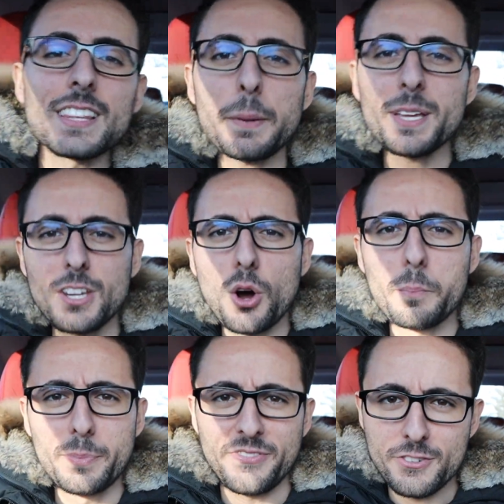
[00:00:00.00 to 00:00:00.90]
let me know
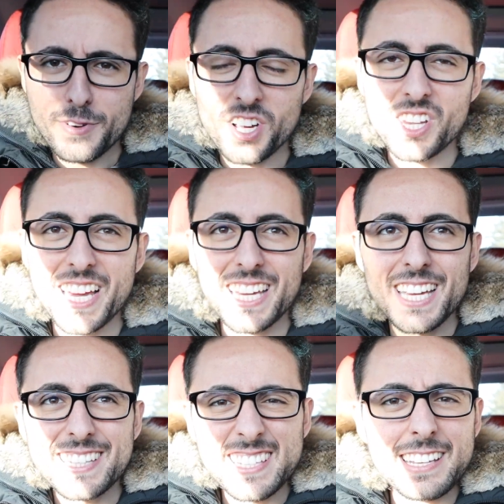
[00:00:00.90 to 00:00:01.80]
for real like
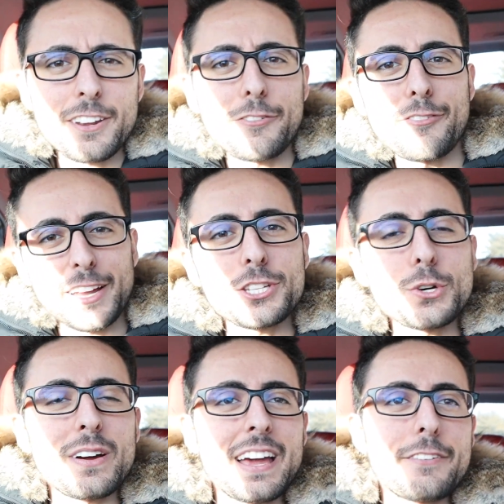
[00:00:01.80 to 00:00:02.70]
does that offend
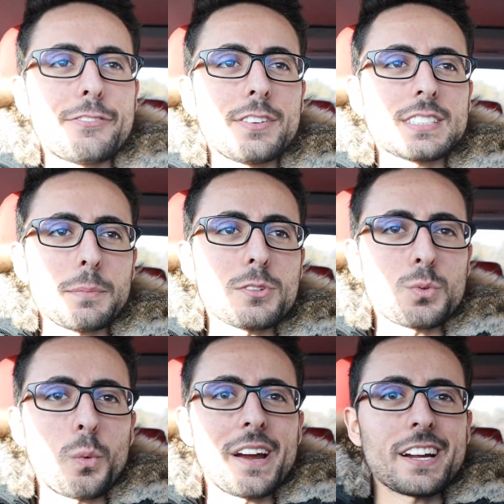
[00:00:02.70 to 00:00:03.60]
you if someone's
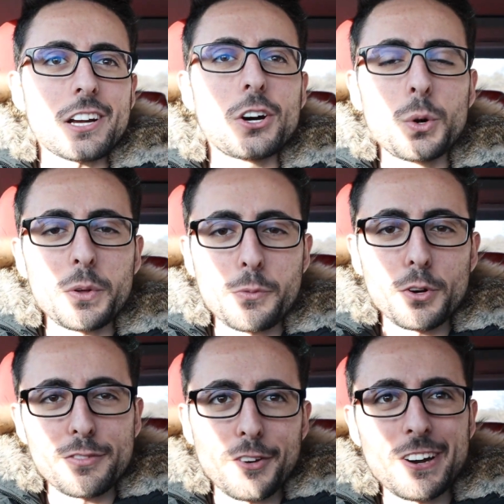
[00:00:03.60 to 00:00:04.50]
wearing a coat with
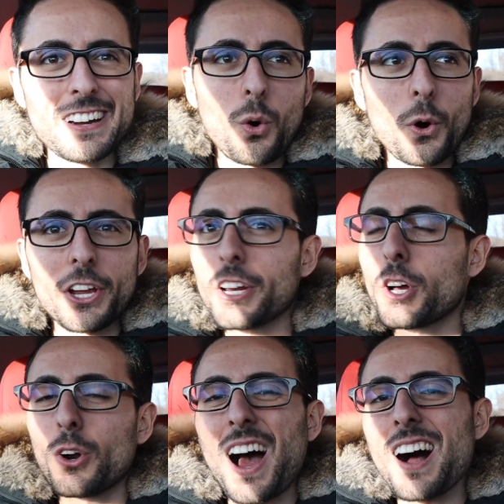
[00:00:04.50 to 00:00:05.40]
real fur or are you gonna
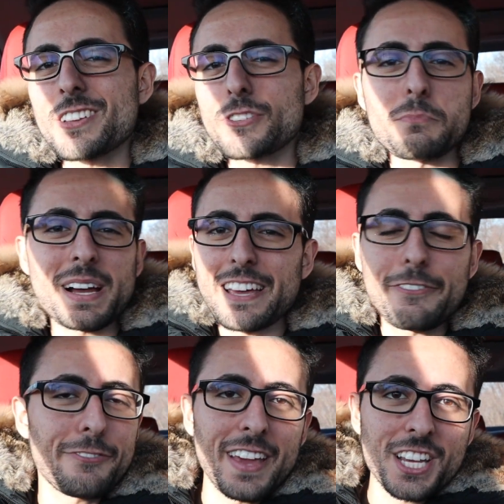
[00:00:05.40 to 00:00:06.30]
go to hollister and buy that
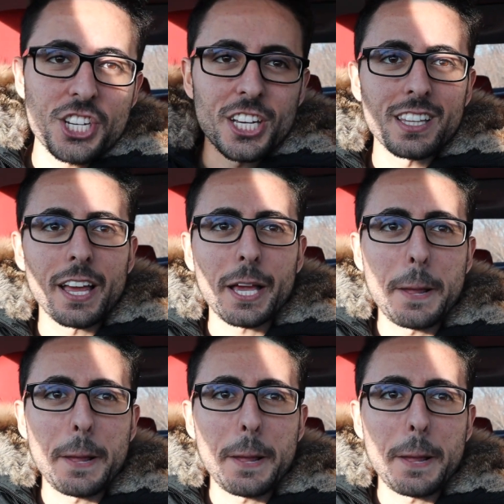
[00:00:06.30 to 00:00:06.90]
fake like